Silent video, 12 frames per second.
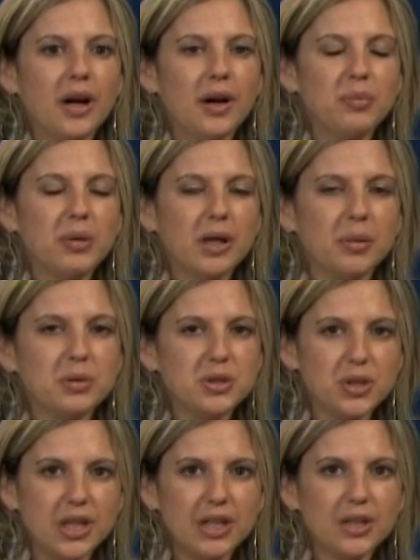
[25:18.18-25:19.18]
pick up a
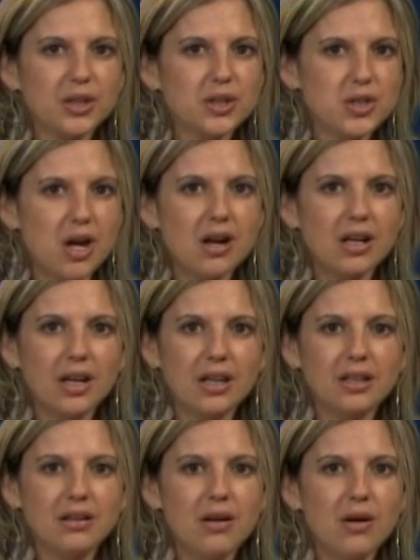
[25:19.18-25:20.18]
drink or a drug
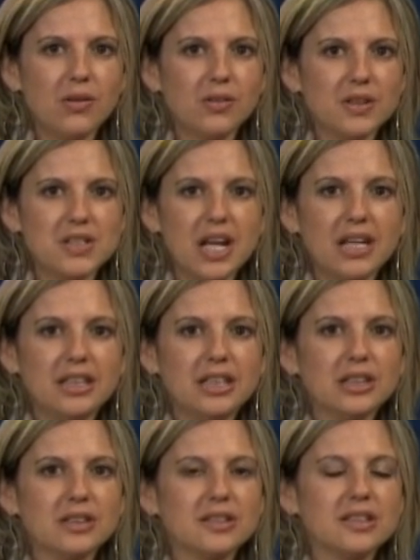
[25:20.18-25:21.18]
in over 10
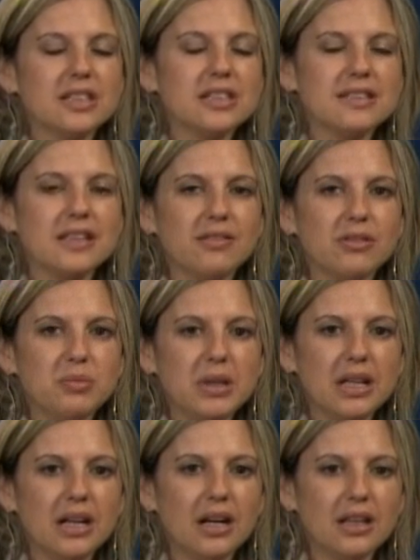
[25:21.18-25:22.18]
years, and it's given
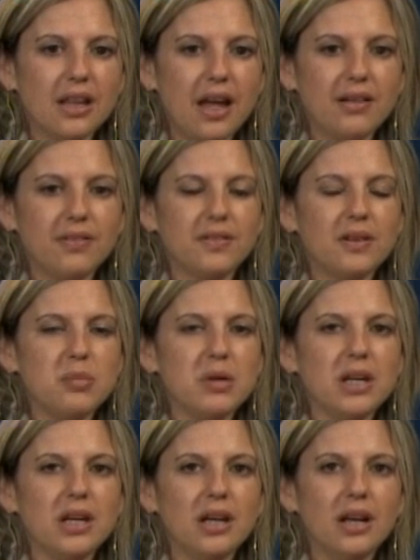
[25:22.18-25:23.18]
me a life to
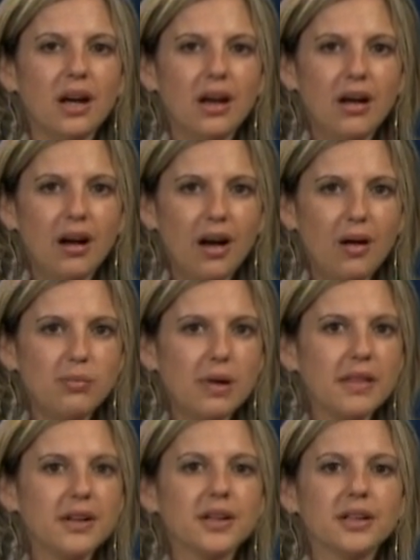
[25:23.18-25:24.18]
be a
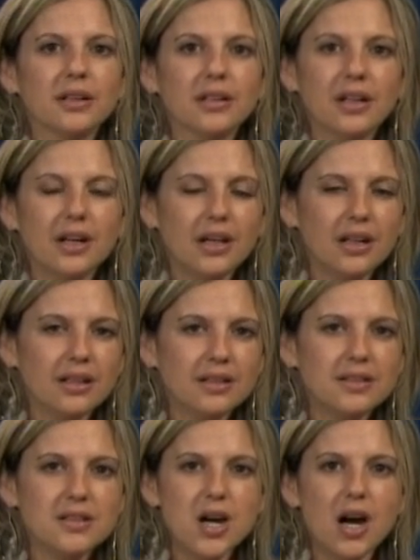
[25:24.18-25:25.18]
mother, a
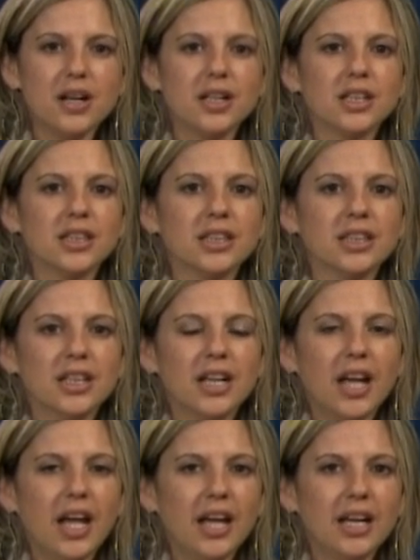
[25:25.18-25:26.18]
daughter,
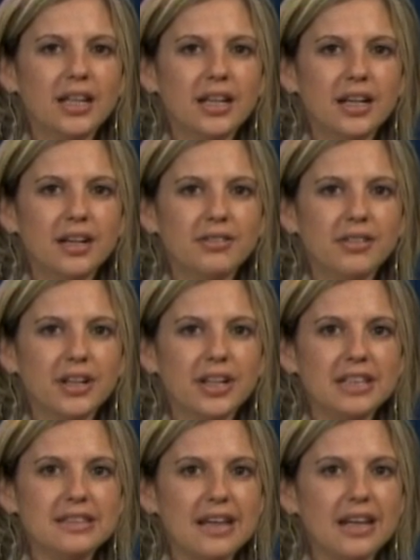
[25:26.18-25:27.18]
and a
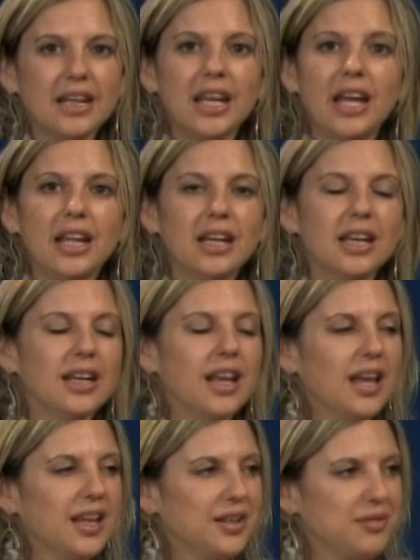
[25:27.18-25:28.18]
very dedicated
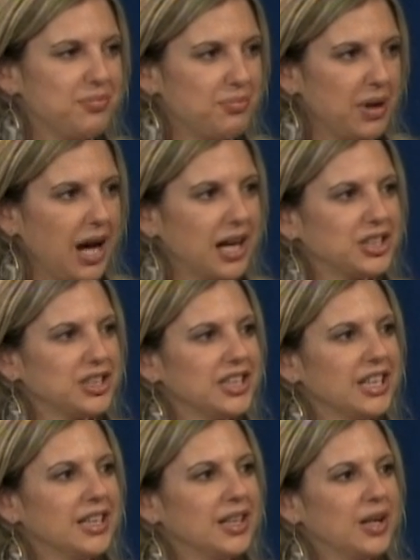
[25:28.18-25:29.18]
and
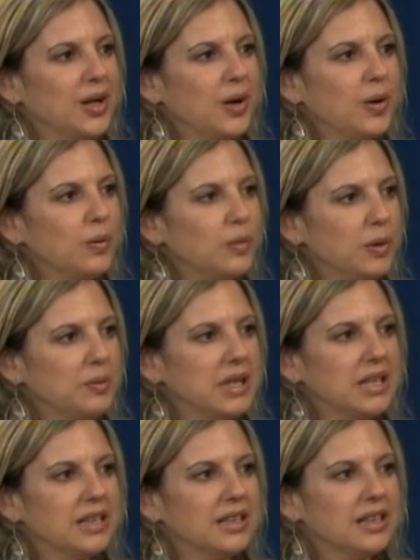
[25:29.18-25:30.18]
passionate
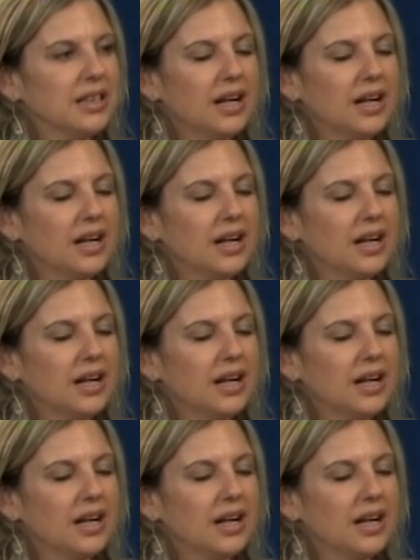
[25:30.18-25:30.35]
woman